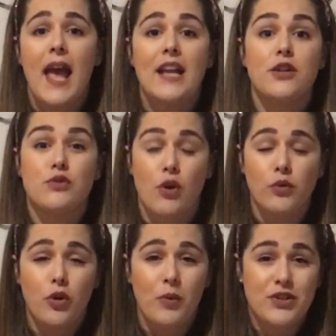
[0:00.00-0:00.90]
and you
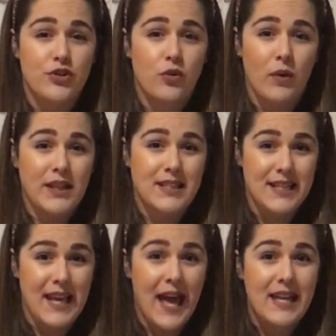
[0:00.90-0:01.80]
don't know what you're going to
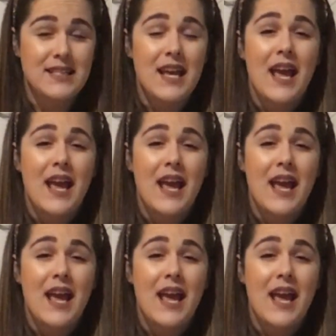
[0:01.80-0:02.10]
get.